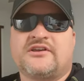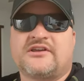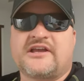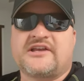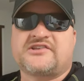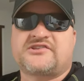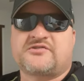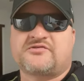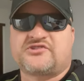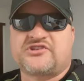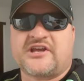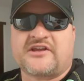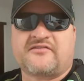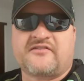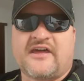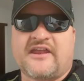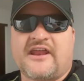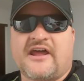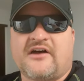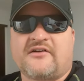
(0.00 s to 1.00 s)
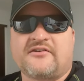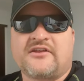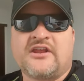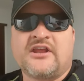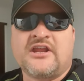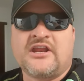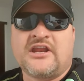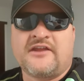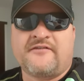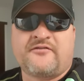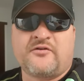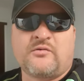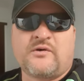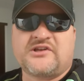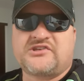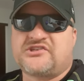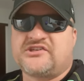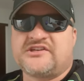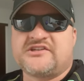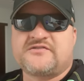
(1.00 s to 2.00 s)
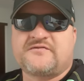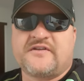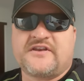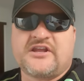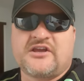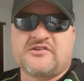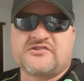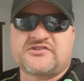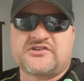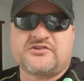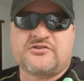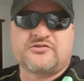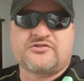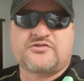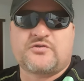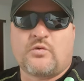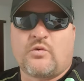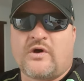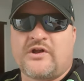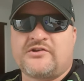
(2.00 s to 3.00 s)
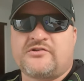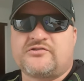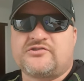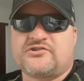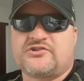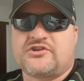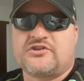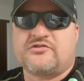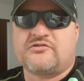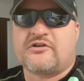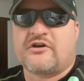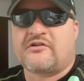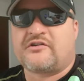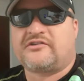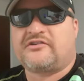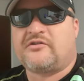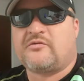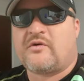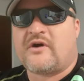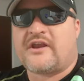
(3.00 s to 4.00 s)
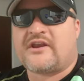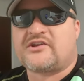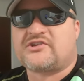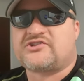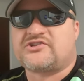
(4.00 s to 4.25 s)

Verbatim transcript: Okay, so check that out. If you're watching these videos and you're wondering, do you go to Tijuana?